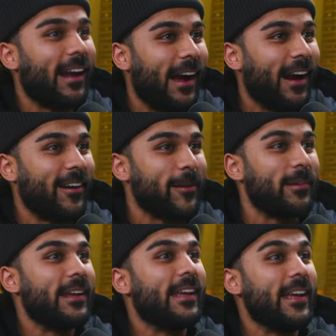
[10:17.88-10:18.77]
to hire him.
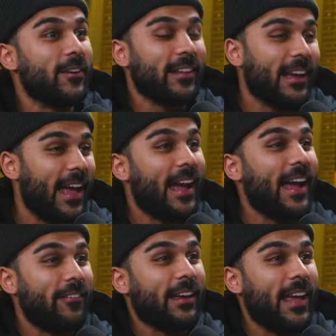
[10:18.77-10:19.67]
He was like, "Hey, I
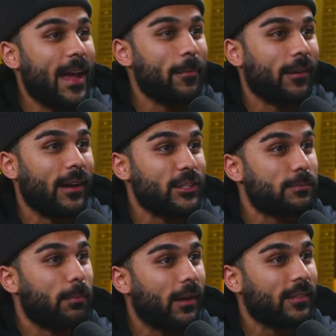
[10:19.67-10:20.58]
have a camera. I just
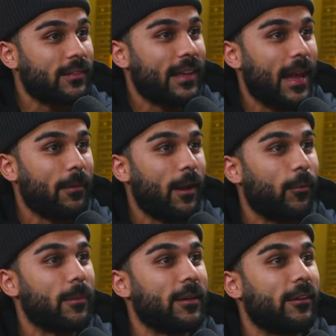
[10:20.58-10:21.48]
wow. bought this camera. I
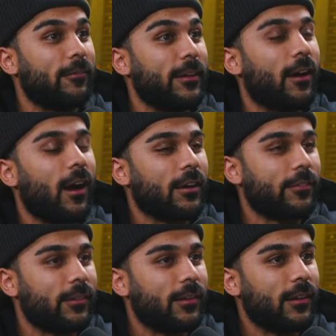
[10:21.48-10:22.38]
want to be a
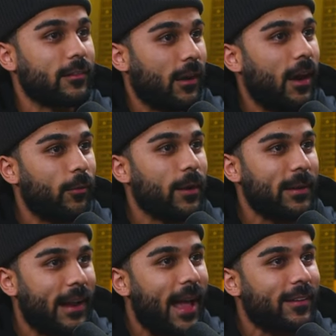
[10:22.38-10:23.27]
videographer." I was like, ah, "I want to
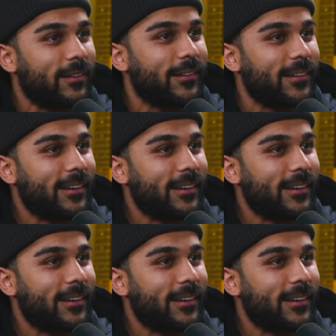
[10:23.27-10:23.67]
be an actor."